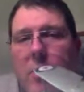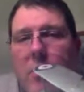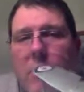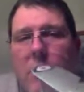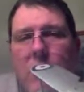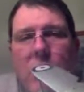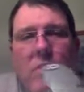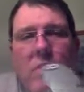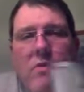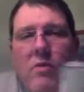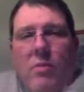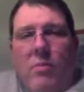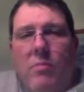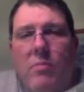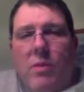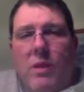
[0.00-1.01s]
Beautiful
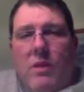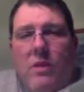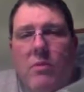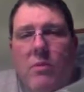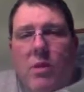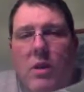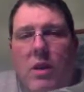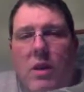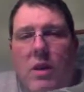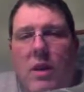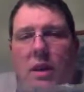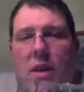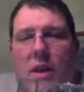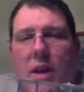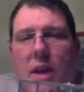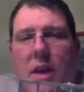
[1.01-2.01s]
piece of work.
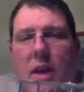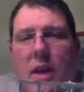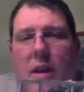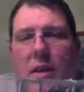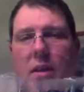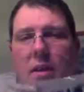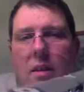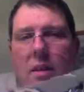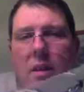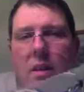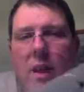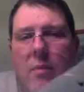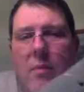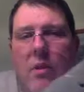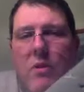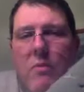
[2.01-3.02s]
And
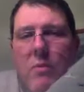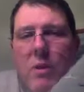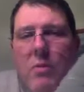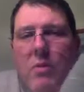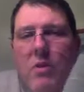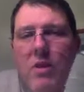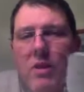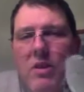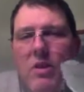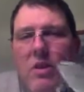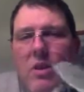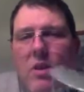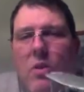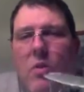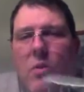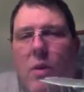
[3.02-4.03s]
like most people, there's
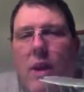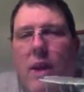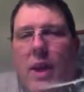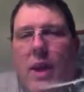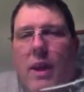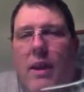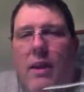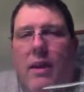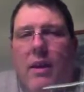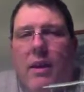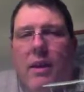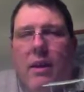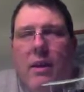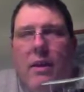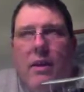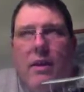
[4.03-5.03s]
no way
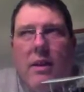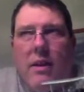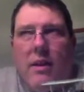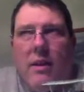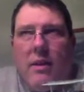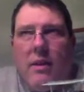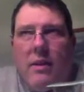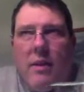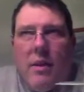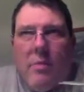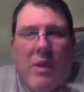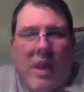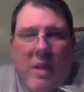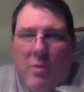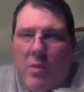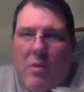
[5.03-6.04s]
a
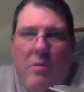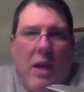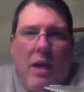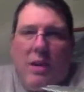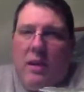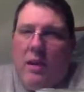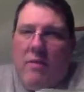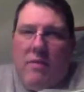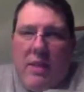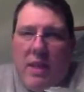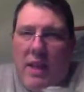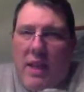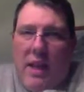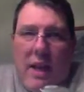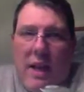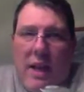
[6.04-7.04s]
paper model of any
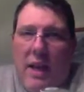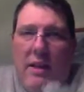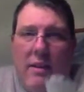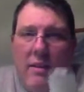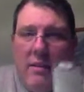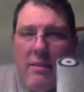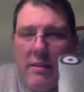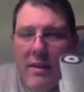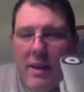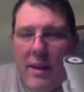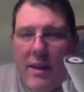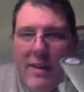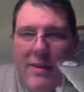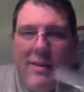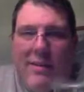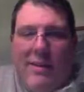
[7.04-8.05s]
kind
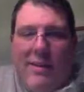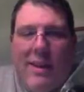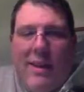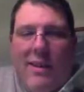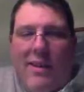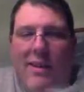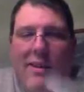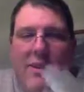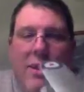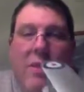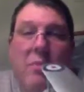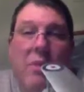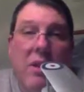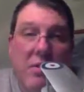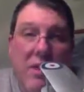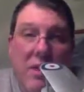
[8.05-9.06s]
can
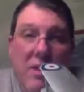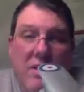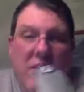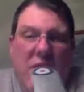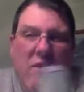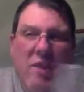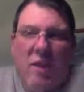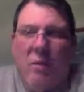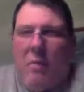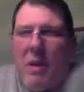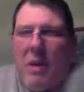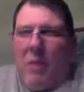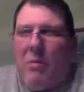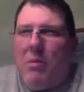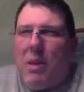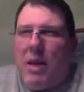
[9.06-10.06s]
compete with this. I heard about
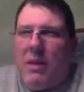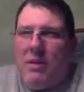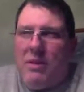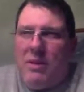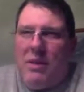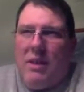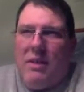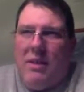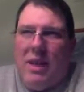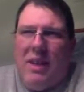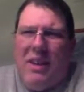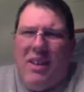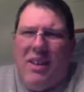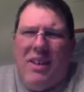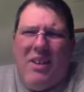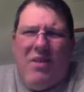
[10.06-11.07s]
paper models and I thought,
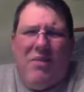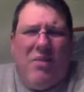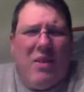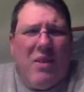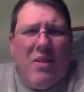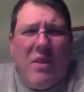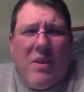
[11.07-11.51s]
well,